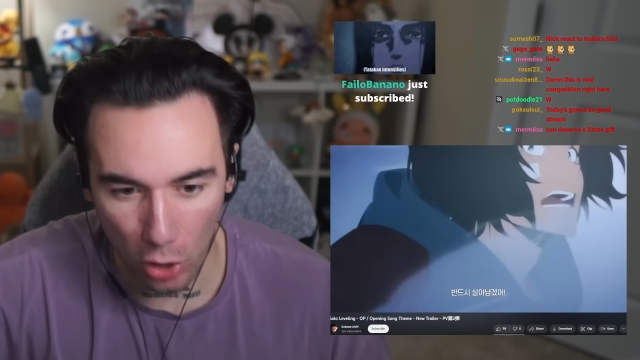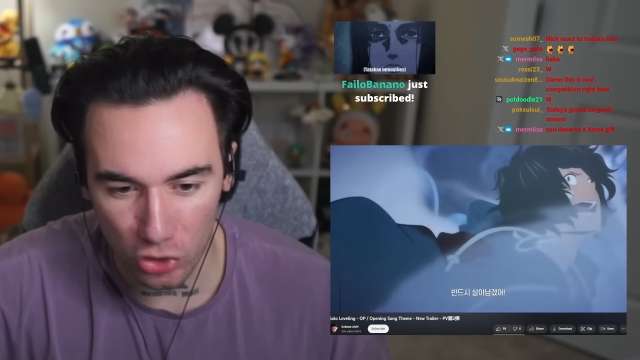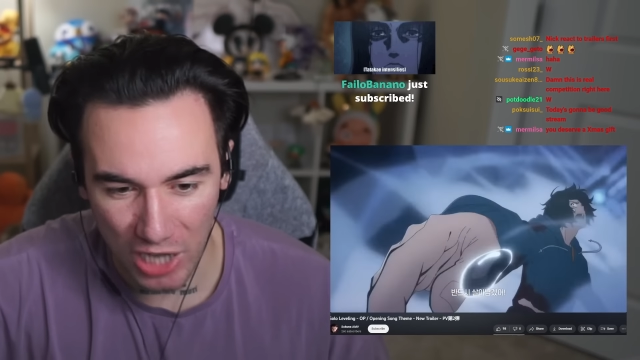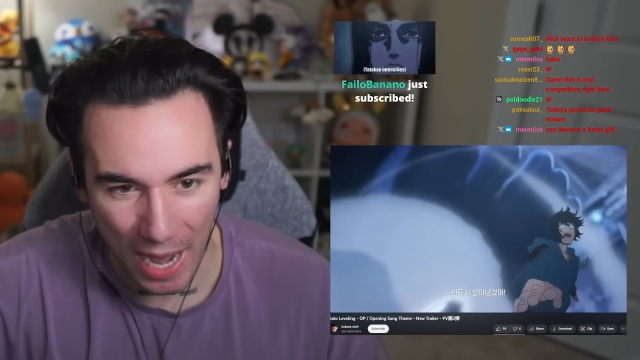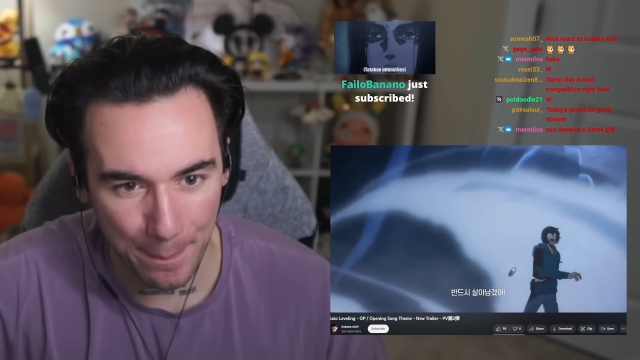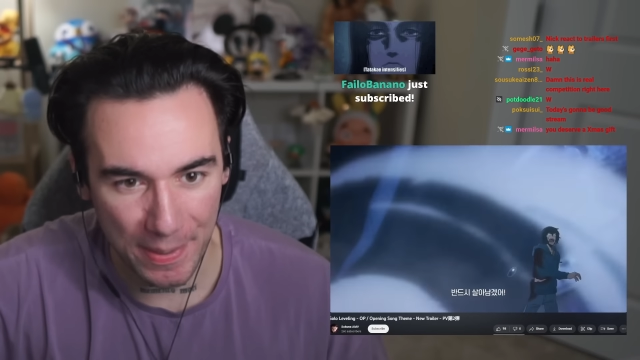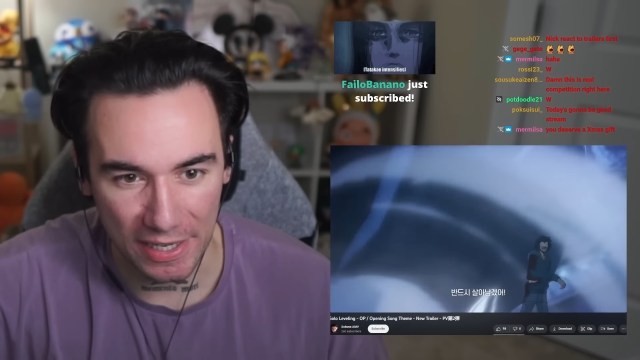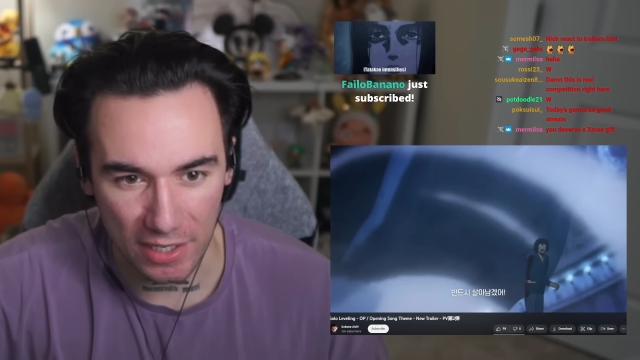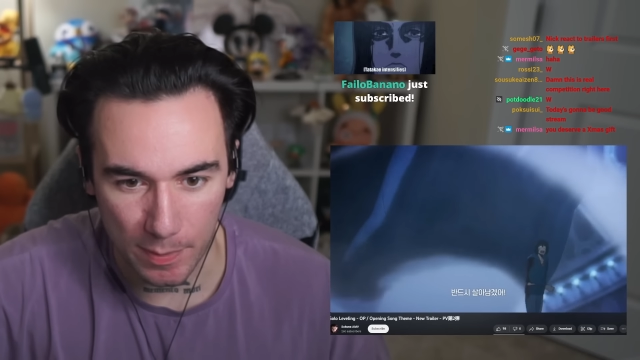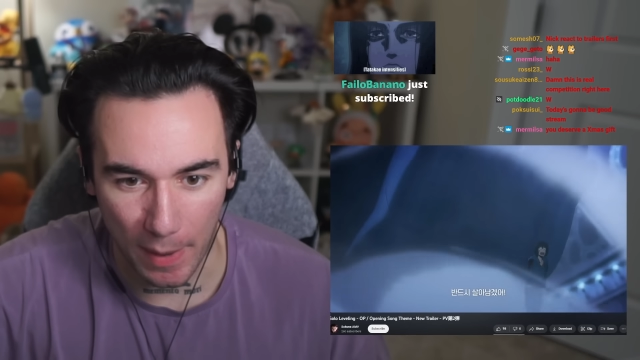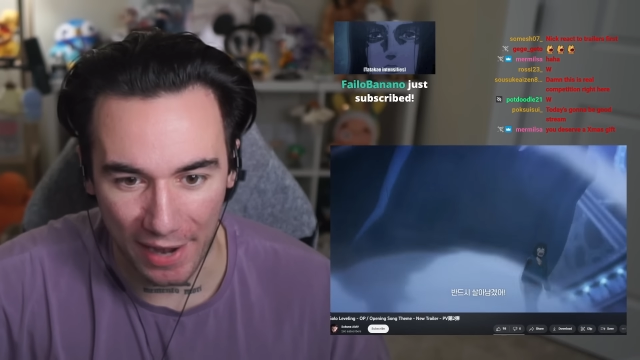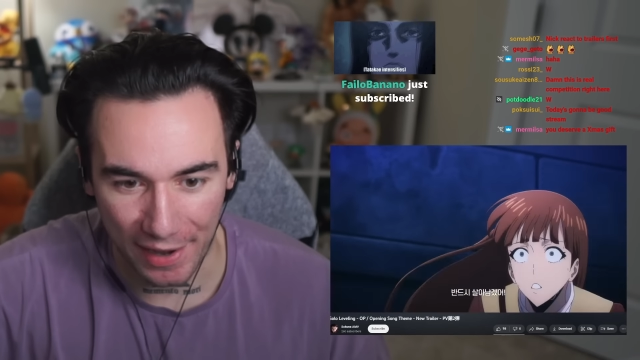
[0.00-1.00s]

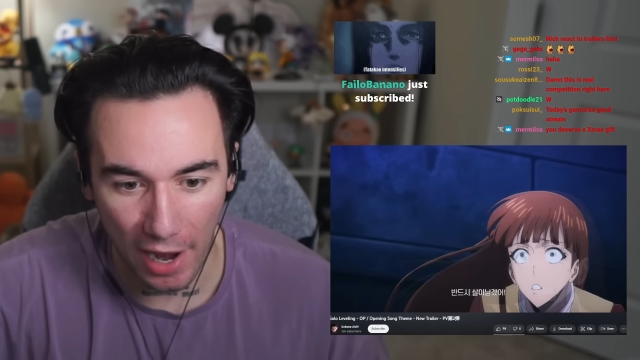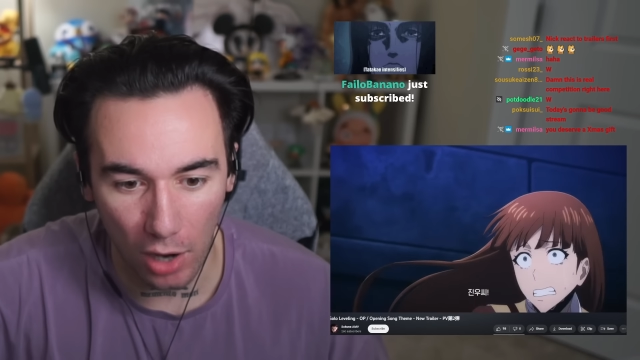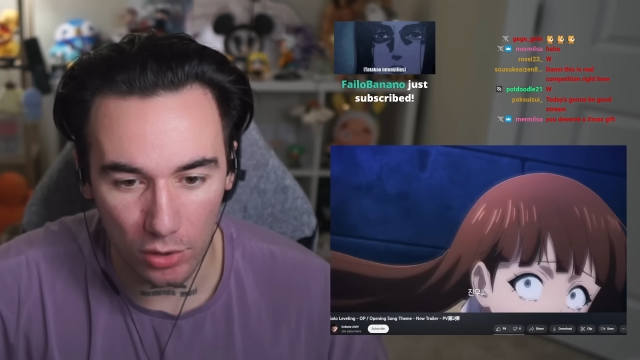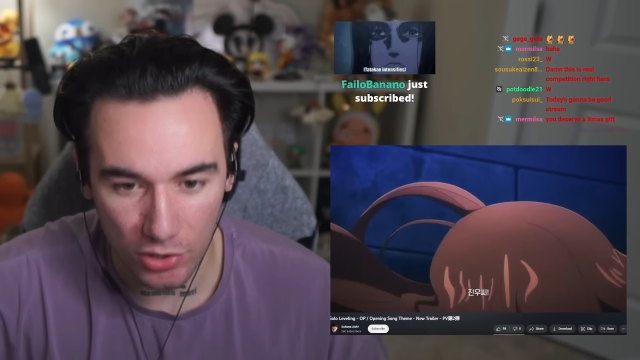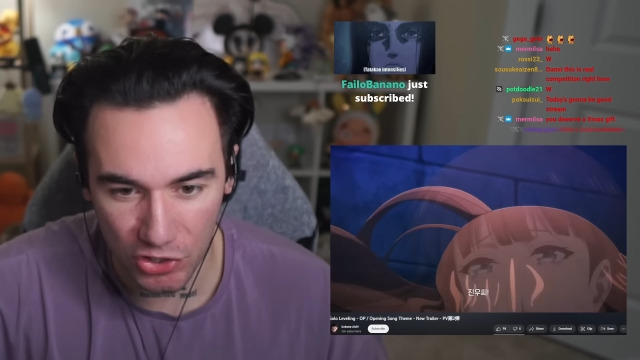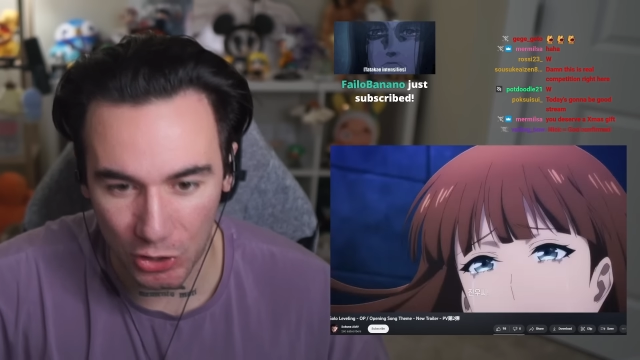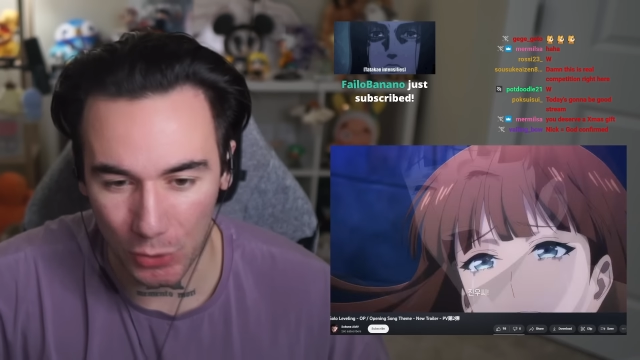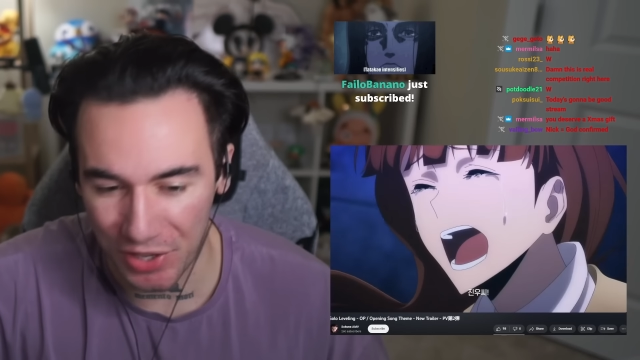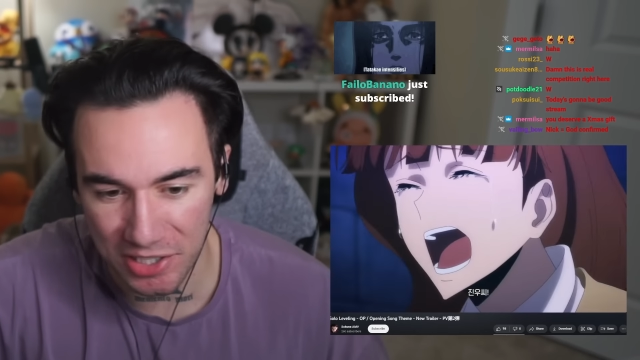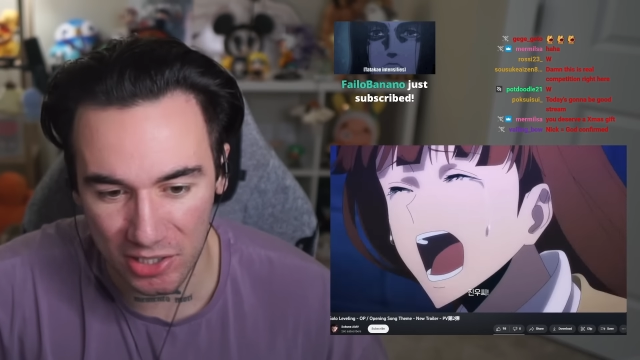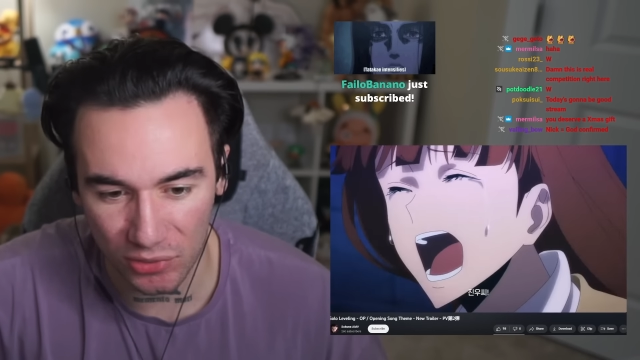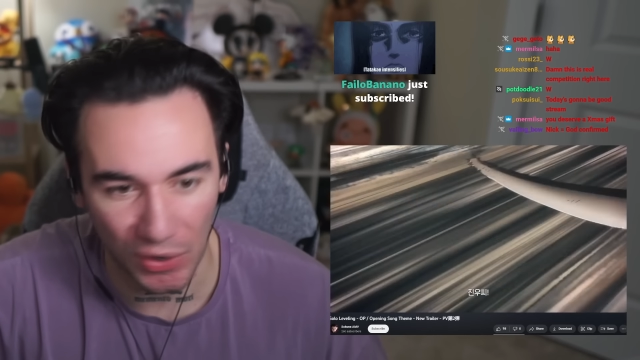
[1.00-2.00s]
Japanese by now, so
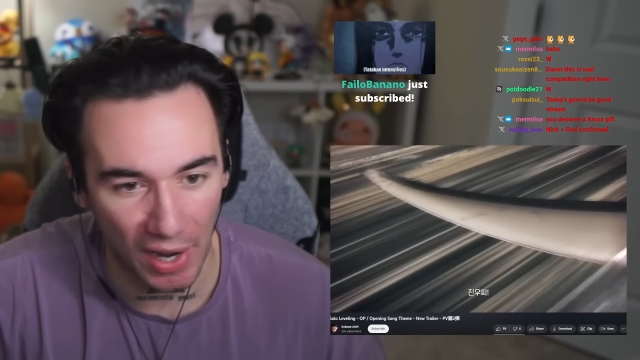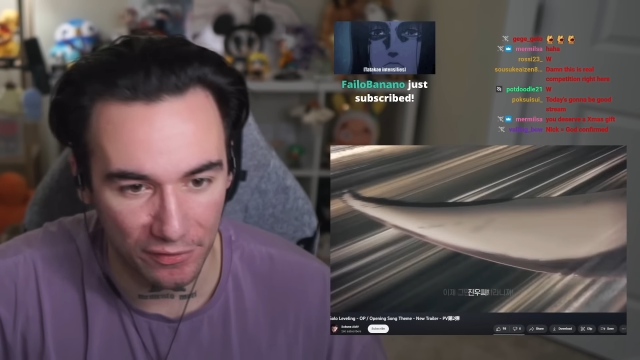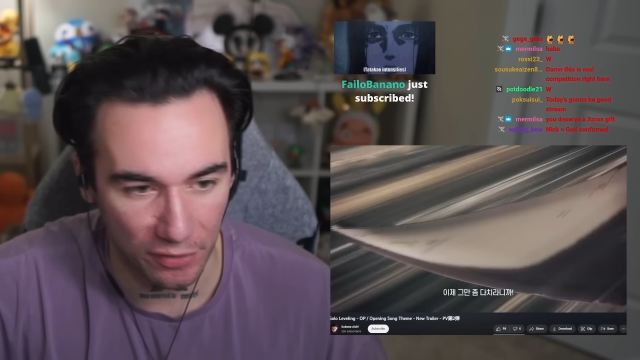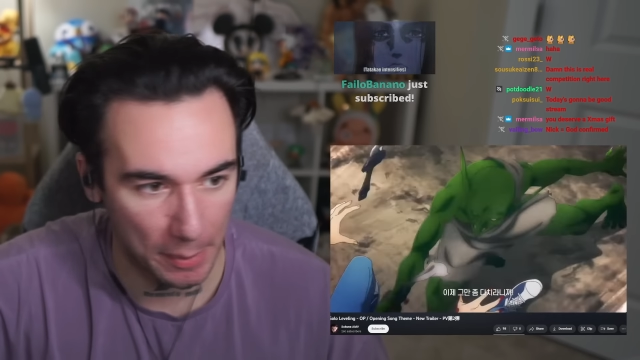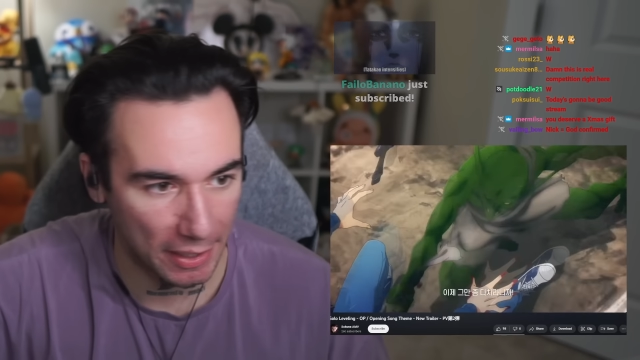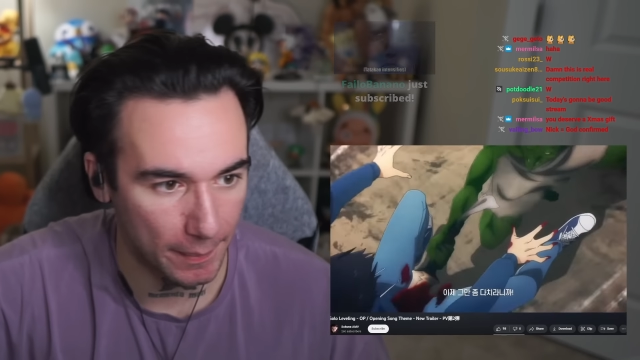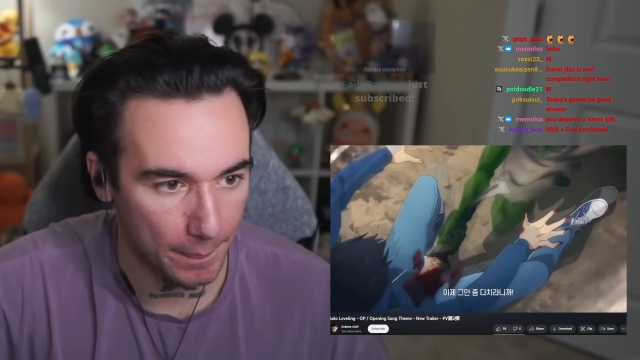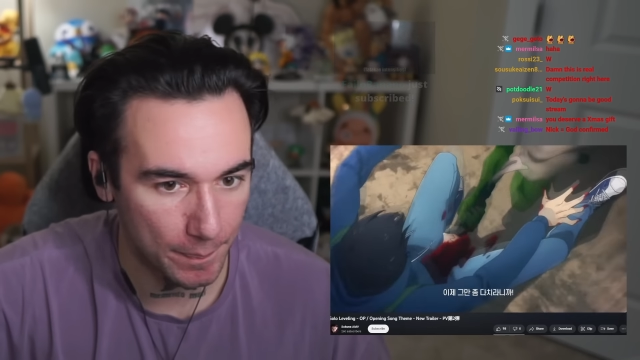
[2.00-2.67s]
this is fine for me.